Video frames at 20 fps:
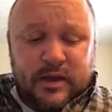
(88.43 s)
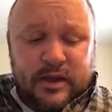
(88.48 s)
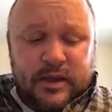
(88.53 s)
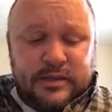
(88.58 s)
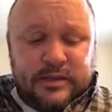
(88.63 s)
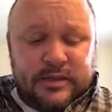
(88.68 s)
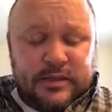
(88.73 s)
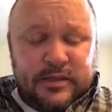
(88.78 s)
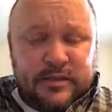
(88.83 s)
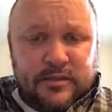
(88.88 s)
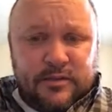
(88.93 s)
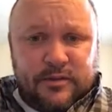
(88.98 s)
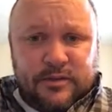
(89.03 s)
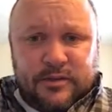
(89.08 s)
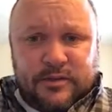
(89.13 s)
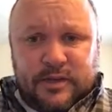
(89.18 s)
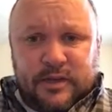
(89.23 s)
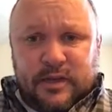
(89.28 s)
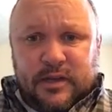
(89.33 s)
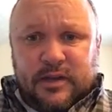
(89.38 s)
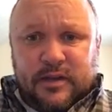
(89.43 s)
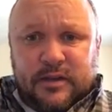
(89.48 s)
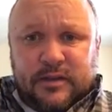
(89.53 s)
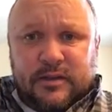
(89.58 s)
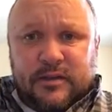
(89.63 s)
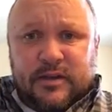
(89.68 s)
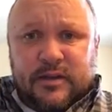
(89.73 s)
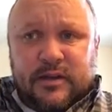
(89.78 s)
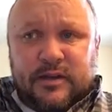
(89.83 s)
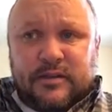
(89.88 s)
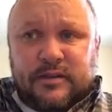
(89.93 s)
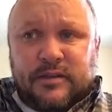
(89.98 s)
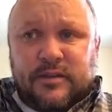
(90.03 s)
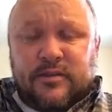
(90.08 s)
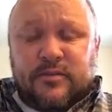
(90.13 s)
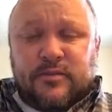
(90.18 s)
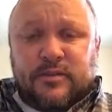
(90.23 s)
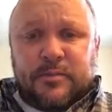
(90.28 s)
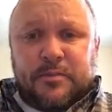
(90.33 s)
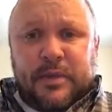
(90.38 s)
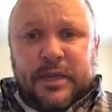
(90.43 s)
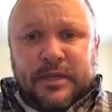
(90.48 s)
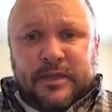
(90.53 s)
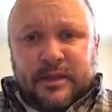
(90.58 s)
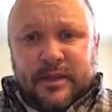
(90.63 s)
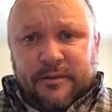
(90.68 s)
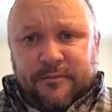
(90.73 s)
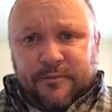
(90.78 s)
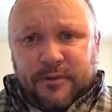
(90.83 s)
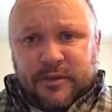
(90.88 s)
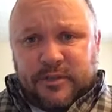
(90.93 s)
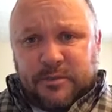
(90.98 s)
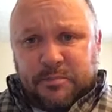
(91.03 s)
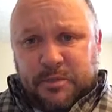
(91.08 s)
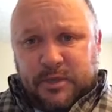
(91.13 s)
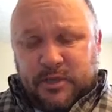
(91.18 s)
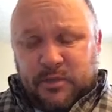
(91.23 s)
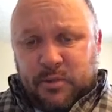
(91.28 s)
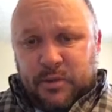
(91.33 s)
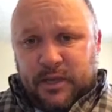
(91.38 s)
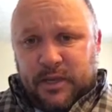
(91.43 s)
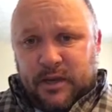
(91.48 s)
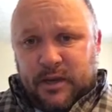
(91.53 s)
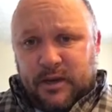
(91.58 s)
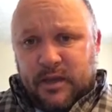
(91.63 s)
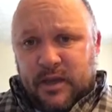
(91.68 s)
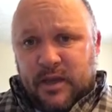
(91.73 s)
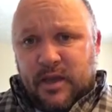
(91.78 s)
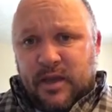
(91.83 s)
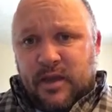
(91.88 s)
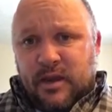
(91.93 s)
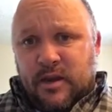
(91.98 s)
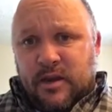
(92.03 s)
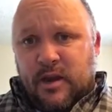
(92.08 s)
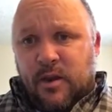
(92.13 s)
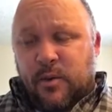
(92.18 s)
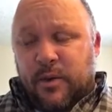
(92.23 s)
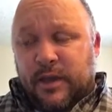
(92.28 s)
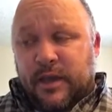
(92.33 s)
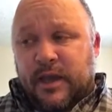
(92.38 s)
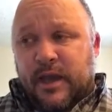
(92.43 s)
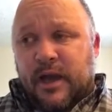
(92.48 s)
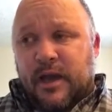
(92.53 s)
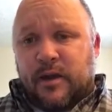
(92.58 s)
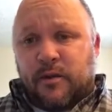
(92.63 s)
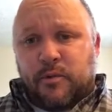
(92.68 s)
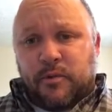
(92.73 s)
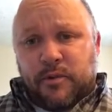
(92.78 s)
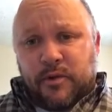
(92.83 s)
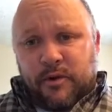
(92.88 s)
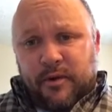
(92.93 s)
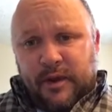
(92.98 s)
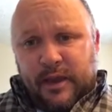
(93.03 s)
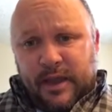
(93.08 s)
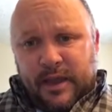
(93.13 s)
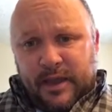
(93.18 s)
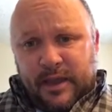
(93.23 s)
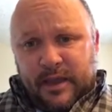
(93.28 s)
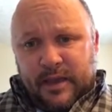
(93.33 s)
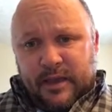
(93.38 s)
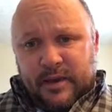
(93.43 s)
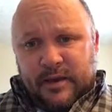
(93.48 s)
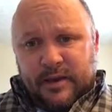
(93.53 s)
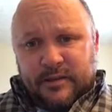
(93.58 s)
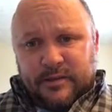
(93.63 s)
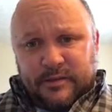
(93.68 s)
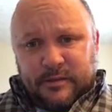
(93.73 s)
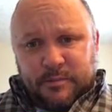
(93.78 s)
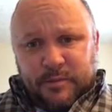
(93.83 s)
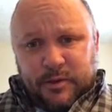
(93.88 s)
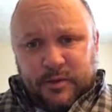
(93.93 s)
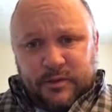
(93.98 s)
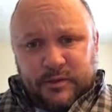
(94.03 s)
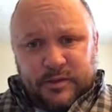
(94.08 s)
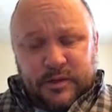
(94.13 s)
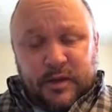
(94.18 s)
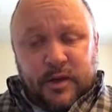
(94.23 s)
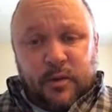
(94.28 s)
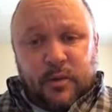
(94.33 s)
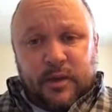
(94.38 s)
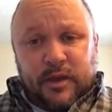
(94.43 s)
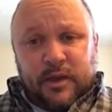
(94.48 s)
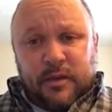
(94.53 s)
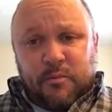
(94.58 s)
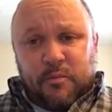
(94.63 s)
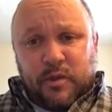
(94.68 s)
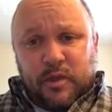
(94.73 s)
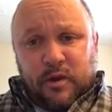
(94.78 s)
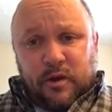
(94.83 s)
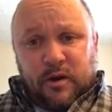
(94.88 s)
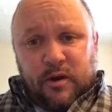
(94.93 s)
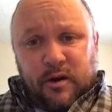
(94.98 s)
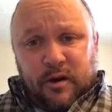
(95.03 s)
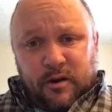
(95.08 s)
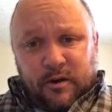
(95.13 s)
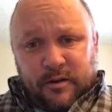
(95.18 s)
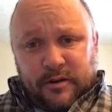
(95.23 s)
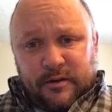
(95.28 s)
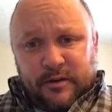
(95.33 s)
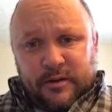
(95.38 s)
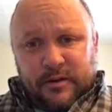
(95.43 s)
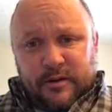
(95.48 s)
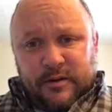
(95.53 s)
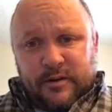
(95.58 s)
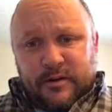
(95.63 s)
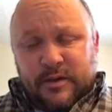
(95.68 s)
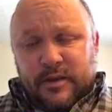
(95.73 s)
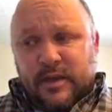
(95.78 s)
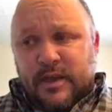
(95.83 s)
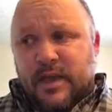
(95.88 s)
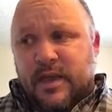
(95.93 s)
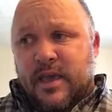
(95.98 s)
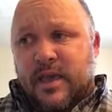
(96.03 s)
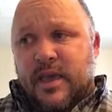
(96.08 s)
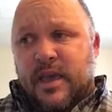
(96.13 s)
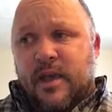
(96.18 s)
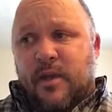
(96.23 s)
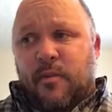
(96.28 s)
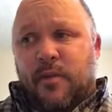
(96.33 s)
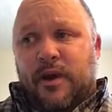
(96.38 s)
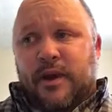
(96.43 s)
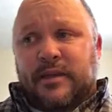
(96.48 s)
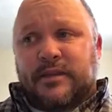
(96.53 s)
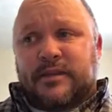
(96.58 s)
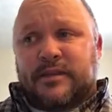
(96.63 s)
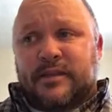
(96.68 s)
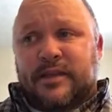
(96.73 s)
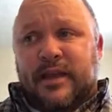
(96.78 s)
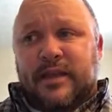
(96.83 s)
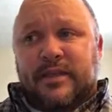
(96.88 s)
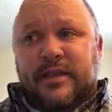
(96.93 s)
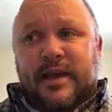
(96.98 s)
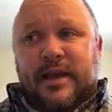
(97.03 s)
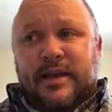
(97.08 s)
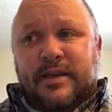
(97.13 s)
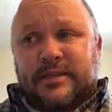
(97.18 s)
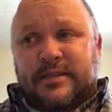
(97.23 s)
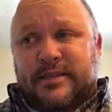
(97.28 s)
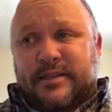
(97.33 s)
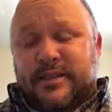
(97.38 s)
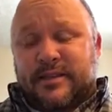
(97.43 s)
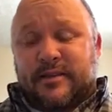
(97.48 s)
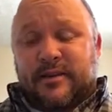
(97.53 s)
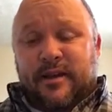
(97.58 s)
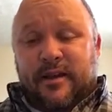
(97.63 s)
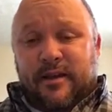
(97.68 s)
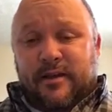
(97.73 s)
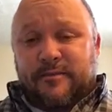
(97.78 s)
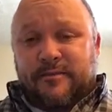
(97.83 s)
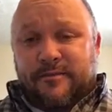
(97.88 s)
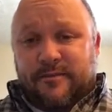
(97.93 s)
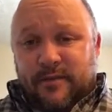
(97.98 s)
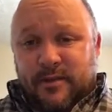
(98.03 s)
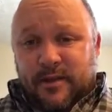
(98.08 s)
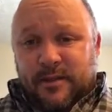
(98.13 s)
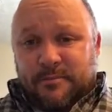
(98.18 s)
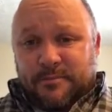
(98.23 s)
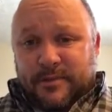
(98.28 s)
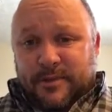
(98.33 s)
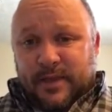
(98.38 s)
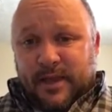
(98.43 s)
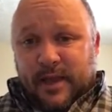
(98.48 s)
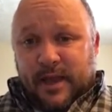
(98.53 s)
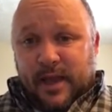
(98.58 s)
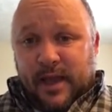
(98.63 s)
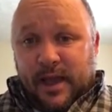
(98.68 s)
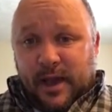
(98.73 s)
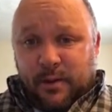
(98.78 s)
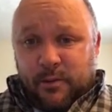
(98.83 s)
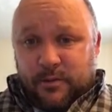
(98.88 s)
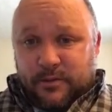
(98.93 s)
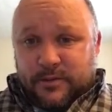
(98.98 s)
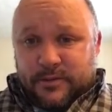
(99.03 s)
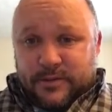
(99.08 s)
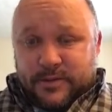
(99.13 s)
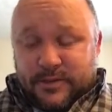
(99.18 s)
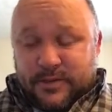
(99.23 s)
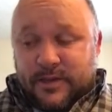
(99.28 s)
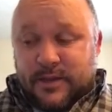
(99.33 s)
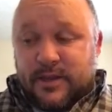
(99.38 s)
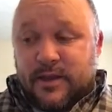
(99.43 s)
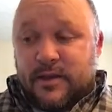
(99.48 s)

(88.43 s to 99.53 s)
I said, there's a big difference between knowing God with our head as opposed to knowing Him with our heart. And when I said that, she like flipped out.